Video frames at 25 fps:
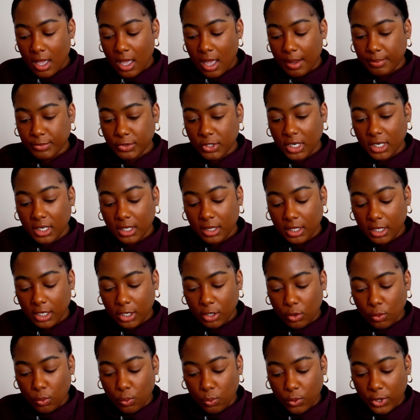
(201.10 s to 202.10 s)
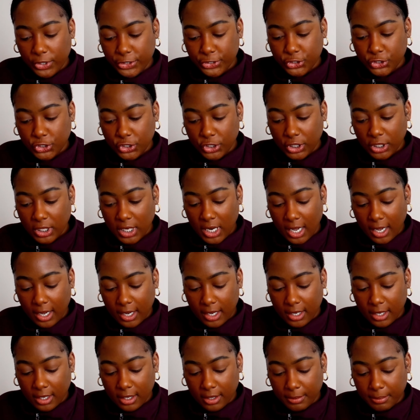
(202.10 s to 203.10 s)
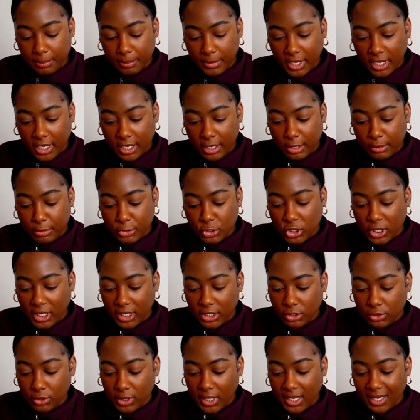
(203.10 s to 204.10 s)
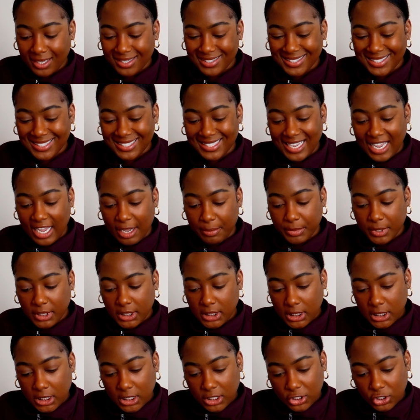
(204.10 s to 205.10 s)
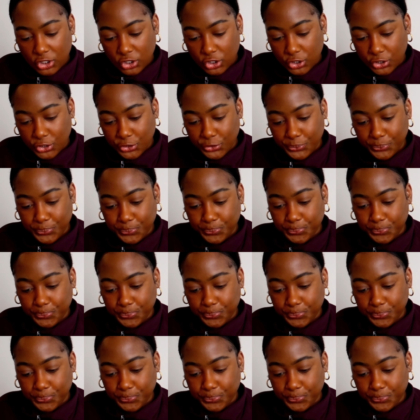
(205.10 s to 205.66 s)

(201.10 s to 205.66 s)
I'm trying to think, what should I make? Should I do like a salmon dish?